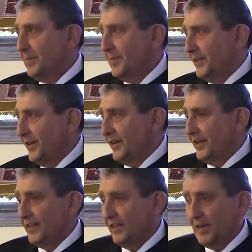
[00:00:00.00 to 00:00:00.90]
Army
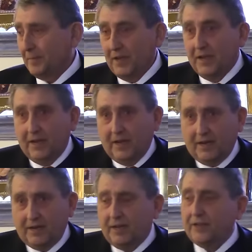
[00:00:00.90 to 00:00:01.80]
DNA lab,
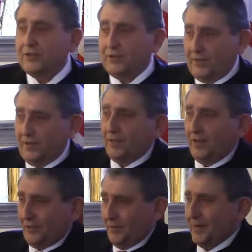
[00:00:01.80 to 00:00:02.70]
and hence uh,
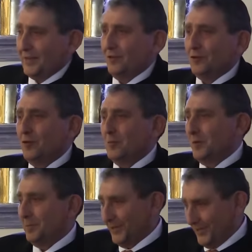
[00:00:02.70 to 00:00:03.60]
Dr. Michael
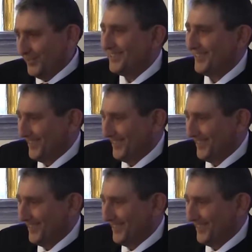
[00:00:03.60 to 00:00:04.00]
Coble, please.